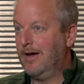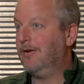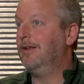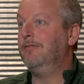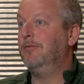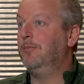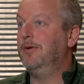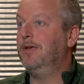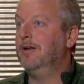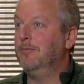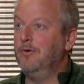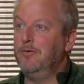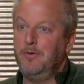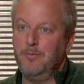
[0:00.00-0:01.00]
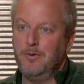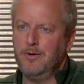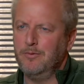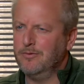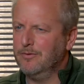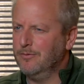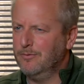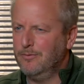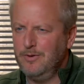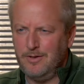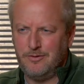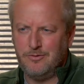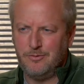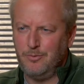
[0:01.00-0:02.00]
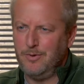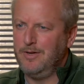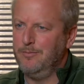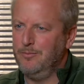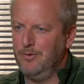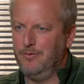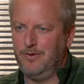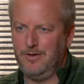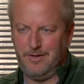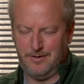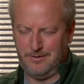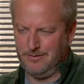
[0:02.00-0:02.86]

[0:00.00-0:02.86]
how to even be in a movie, but it was a really sweet movie.